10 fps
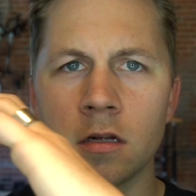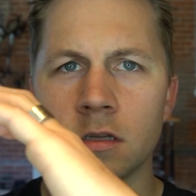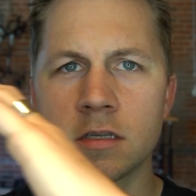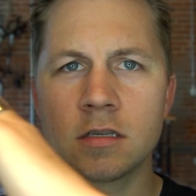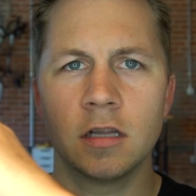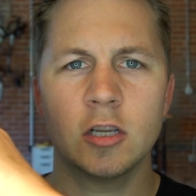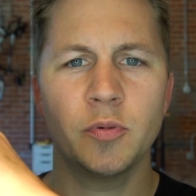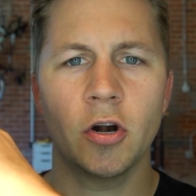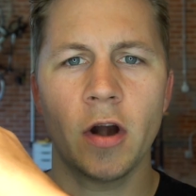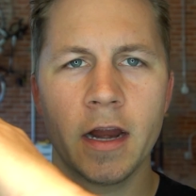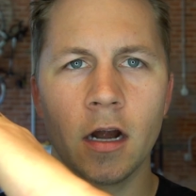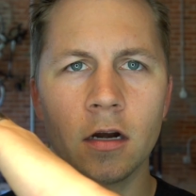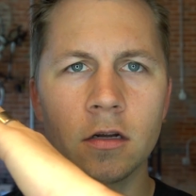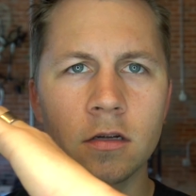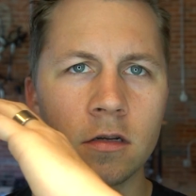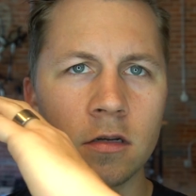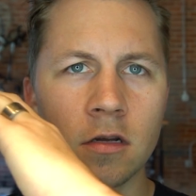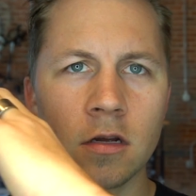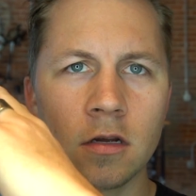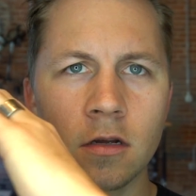let's, let's put it right here.
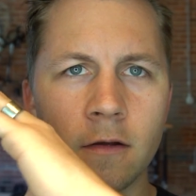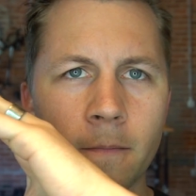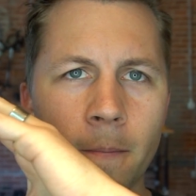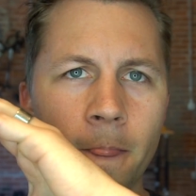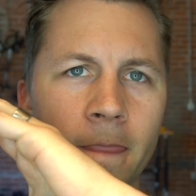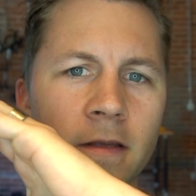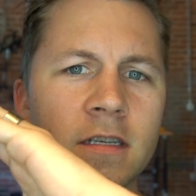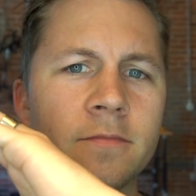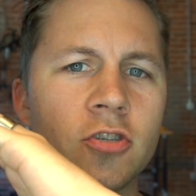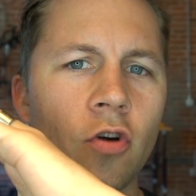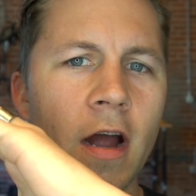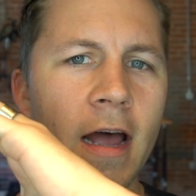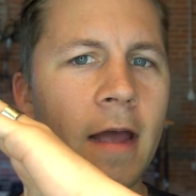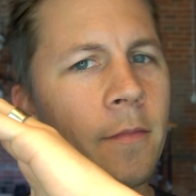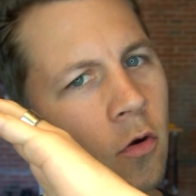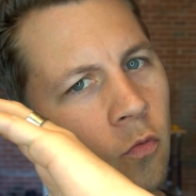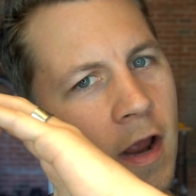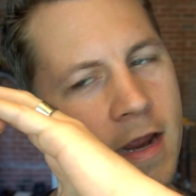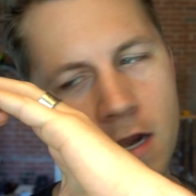Subscribe right